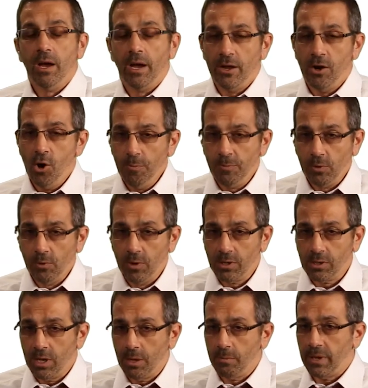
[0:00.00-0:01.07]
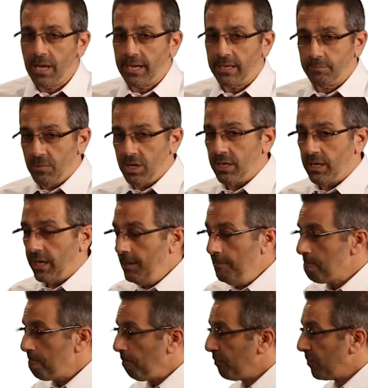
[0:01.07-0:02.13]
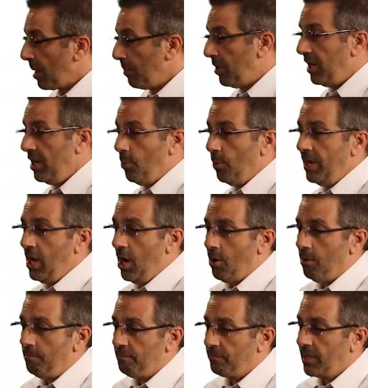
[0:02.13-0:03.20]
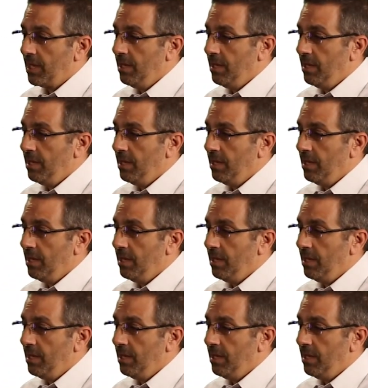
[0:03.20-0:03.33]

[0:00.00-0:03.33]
I hope you all come back Monday. But here we go.